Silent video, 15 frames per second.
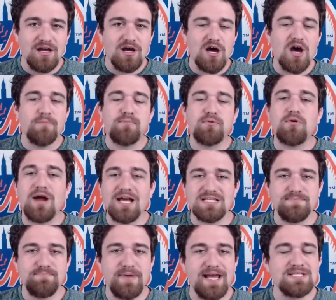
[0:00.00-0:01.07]
a
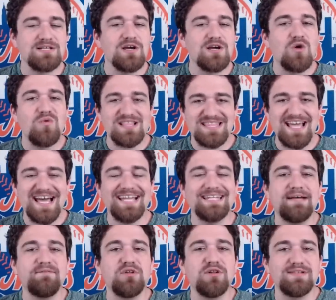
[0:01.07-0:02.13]
prospect with that
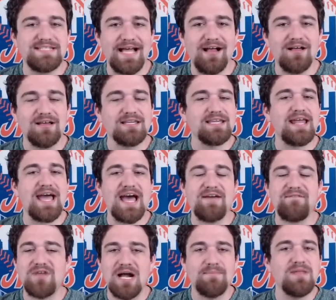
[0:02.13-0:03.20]
level of talent can
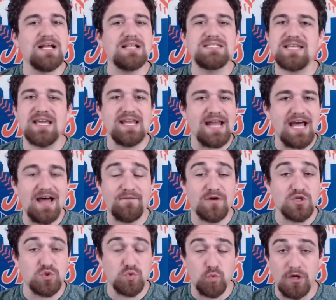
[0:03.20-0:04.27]
have. I'm not saying
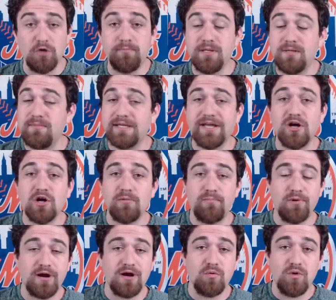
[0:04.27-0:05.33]
Alvarez will be Miguel
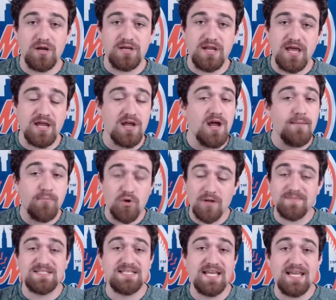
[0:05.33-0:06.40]
Cabrera one day, but what
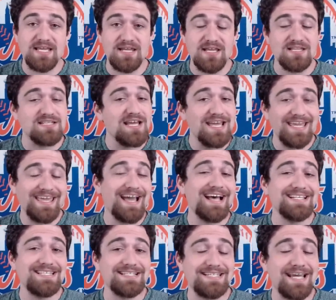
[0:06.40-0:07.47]
I'm saying is he has the